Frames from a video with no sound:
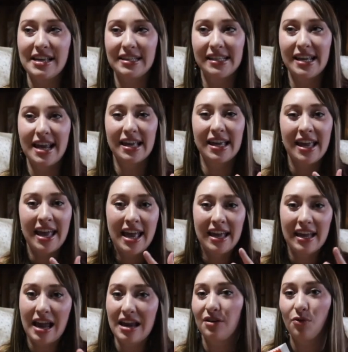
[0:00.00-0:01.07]
is like
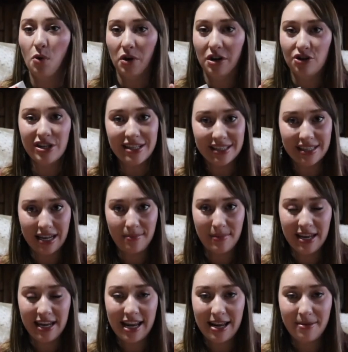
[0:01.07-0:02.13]
kind of orangey
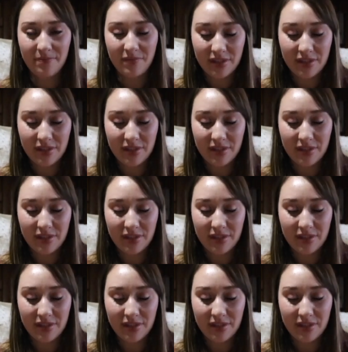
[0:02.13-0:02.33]
cinnamony.